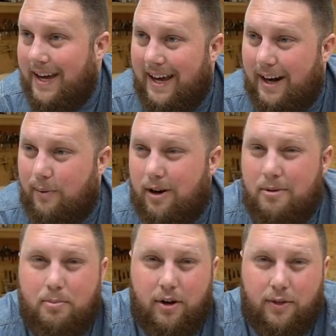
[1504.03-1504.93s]
and I want to
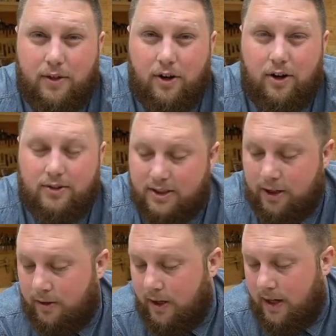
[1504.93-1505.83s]
be pretty thorough,
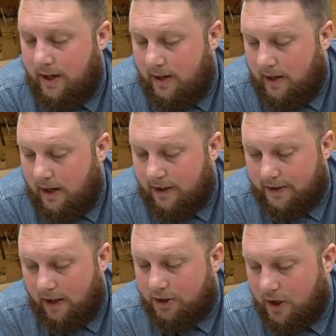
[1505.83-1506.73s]
so
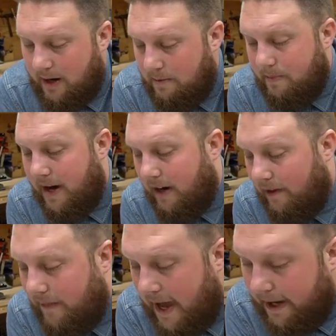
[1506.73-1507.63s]
I'll, I'll try and be better
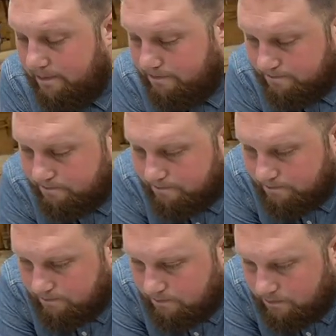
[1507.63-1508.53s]
at that.
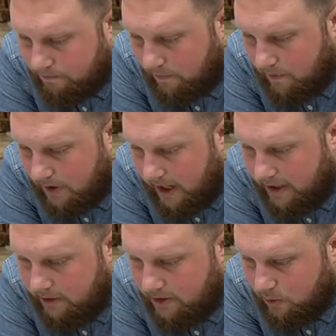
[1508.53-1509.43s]
I
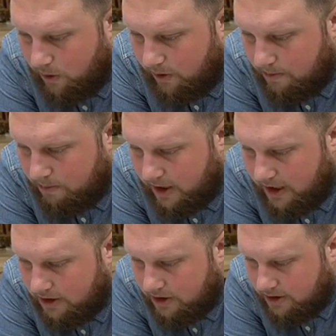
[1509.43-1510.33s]
use the one with the
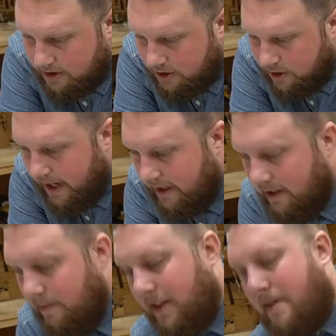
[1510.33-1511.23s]
brush just to try
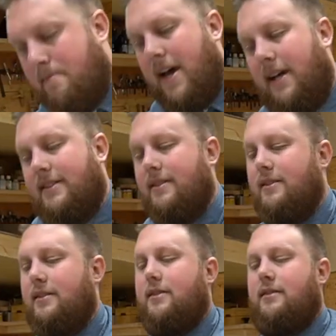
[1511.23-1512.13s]
and limit the
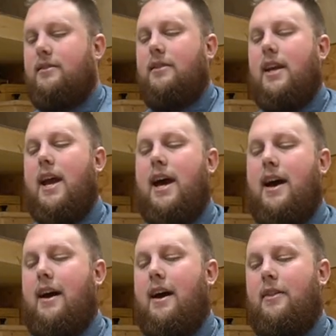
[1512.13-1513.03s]
mess.
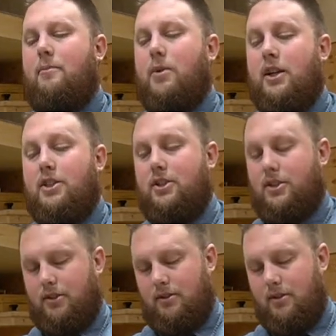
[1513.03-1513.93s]
Yeah, the
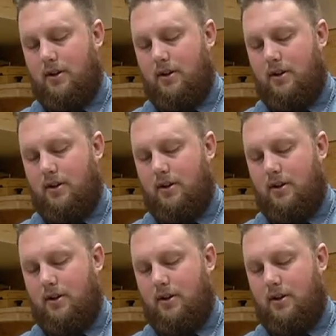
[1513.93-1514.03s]
brush,